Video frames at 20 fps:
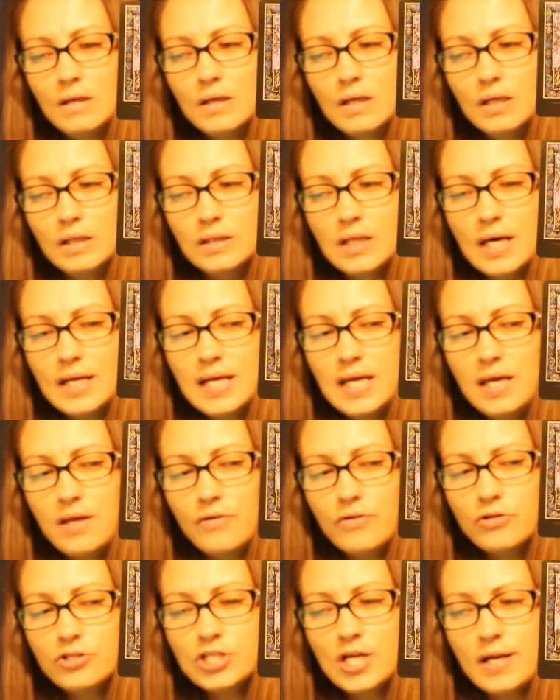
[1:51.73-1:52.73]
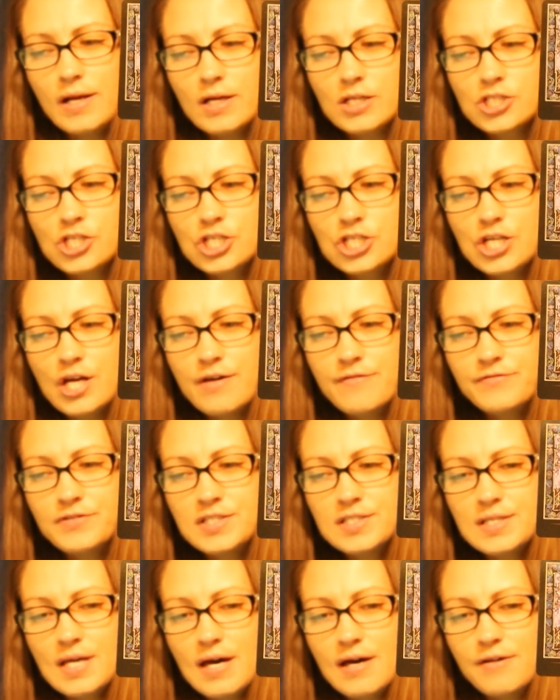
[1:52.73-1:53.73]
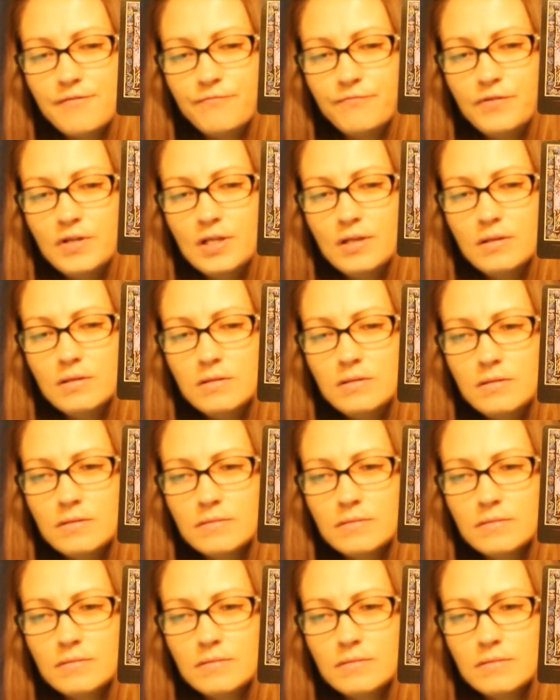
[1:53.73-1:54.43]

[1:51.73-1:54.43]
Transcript: A lot of energetic shifts, I feel.